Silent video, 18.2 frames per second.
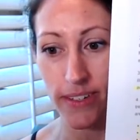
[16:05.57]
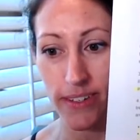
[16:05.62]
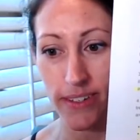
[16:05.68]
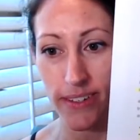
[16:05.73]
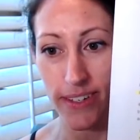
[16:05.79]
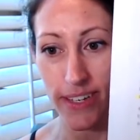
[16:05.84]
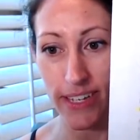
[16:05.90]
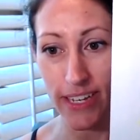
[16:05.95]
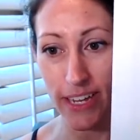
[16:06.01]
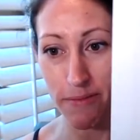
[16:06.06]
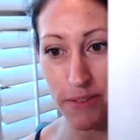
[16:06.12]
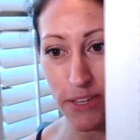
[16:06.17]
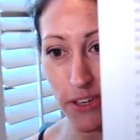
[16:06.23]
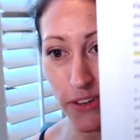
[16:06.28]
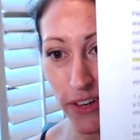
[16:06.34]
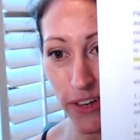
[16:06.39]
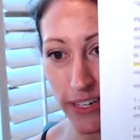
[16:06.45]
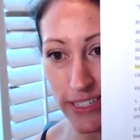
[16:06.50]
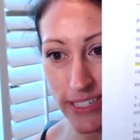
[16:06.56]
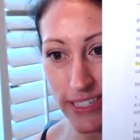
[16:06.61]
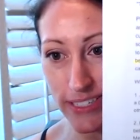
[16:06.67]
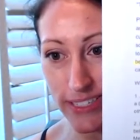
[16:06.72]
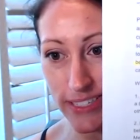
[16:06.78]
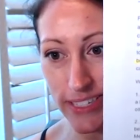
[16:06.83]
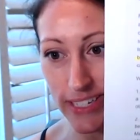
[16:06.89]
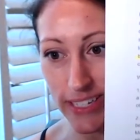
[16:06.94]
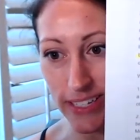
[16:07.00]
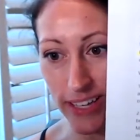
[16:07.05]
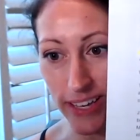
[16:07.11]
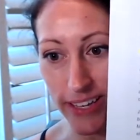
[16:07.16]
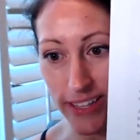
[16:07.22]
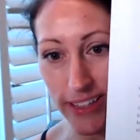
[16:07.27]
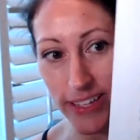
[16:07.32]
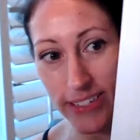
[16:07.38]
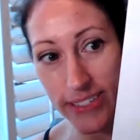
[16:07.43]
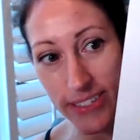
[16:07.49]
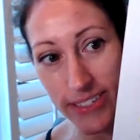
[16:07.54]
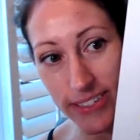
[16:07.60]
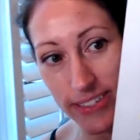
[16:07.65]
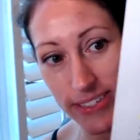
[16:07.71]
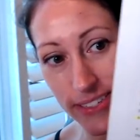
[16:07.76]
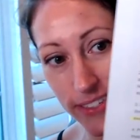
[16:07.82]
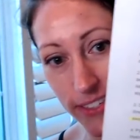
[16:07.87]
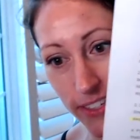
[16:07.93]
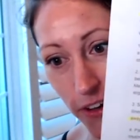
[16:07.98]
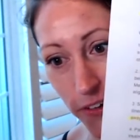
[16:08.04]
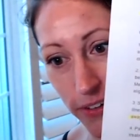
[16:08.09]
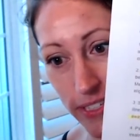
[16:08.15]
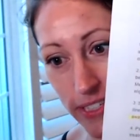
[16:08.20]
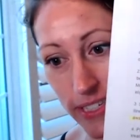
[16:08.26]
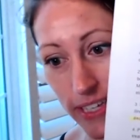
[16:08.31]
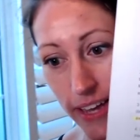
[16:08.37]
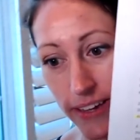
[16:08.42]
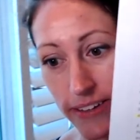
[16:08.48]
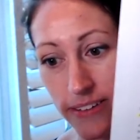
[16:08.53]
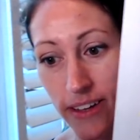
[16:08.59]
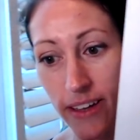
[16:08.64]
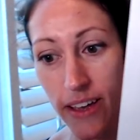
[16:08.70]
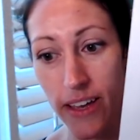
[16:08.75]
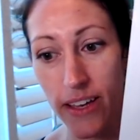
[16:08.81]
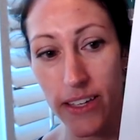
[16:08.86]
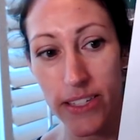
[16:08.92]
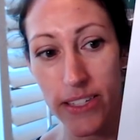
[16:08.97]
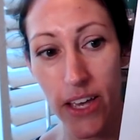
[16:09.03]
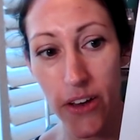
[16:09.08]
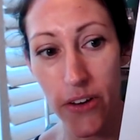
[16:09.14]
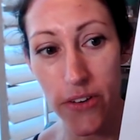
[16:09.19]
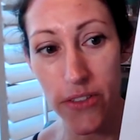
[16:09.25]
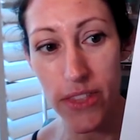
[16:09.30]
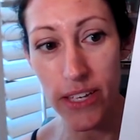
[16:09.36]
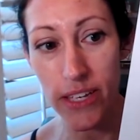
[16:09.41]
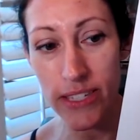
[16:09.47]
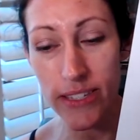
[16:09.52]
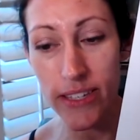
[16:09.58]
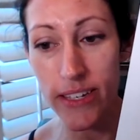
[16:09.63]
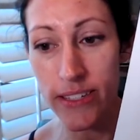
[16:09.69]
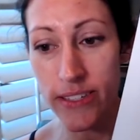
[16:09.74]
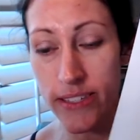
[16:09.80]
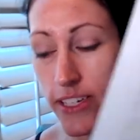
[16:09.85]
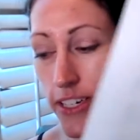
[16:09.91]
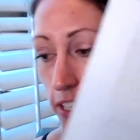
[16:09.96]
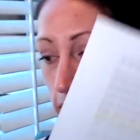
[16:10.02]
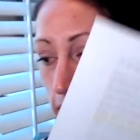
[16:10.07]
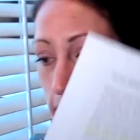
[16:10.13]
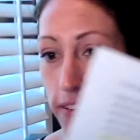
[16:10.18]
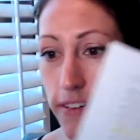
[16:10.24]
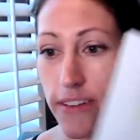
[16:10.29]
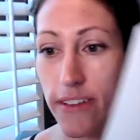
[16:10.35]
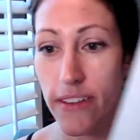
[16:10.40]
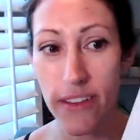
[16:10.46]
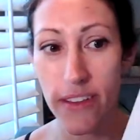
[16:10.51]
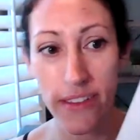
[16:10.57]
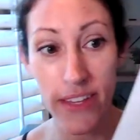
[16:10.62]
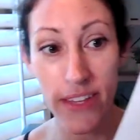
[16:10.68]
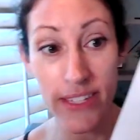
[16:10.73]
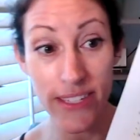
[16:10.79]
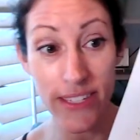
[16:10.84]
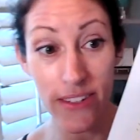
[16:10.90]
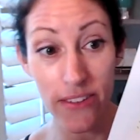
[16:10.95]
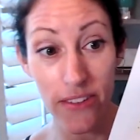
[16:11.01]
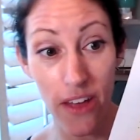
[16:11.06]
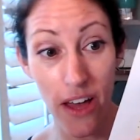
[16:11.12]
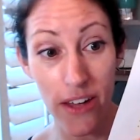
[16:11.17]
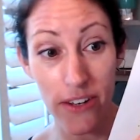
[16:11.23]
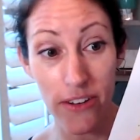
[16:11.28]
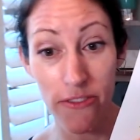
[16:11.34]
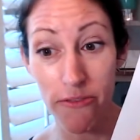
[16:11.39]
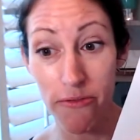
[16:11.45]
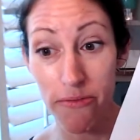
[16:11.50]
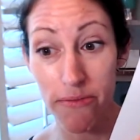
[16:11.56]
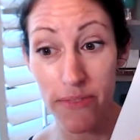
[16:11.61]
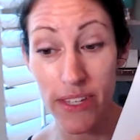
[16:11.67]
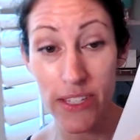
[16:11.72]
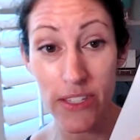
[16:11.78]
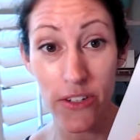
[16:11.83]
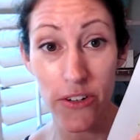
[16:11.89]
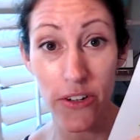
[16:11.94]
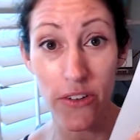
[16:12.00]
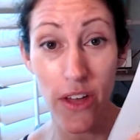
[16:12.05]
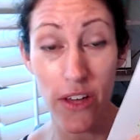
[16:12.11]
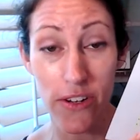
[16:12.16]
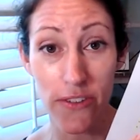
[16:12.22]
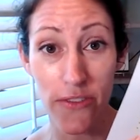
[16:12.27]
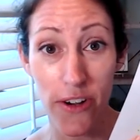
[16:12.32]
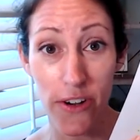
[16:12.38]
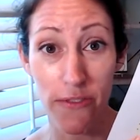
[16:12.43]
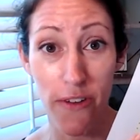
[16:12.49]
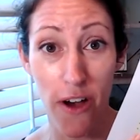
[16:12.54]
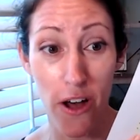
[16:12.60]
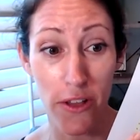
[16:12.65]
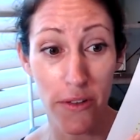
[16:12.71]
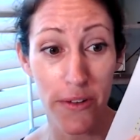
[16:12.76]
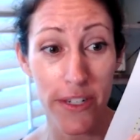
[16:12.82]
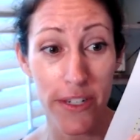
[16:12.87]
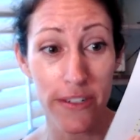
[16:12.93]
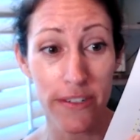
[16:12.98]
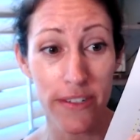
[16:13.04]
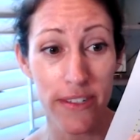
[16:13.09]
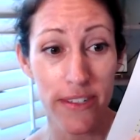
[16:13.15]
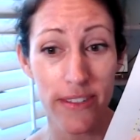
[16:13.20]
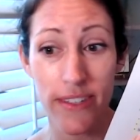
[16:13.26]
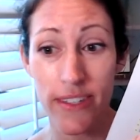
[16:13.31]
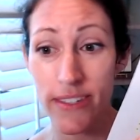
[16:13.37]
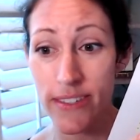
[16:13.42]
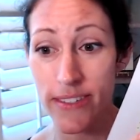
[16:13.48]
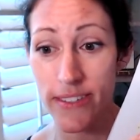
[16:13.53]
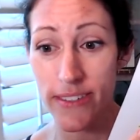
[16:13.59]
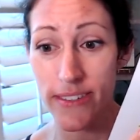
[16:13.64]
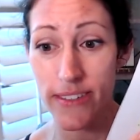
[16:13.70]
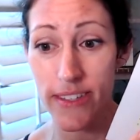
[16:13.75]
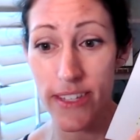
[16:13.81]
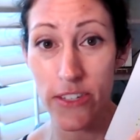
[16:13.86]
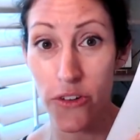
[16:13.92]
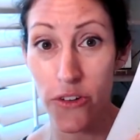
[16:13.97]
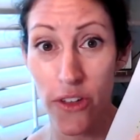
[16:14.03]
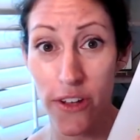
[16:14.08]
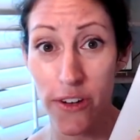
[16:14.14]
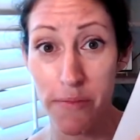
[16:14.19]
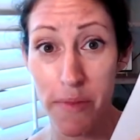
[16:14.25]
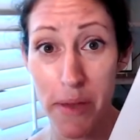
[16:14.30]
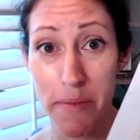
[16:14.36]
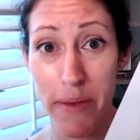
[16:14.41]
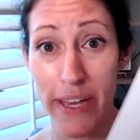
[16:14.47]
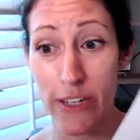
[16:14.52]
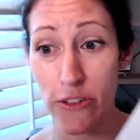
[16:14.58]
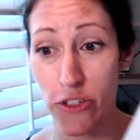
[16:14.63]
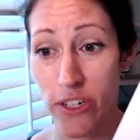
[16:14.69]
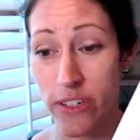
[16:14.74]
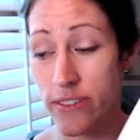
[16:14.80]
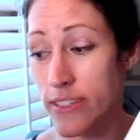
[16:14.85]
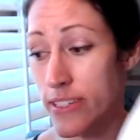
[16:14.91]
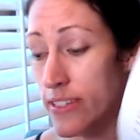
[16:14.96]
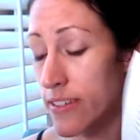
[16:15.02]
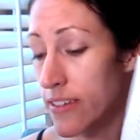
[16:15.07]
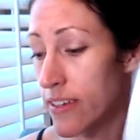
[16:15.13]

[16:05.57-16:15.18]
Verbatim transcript: i mean you guys can see like this is so insane so this list here this is a lot of these are a lot of our followers this these are a lot of my patients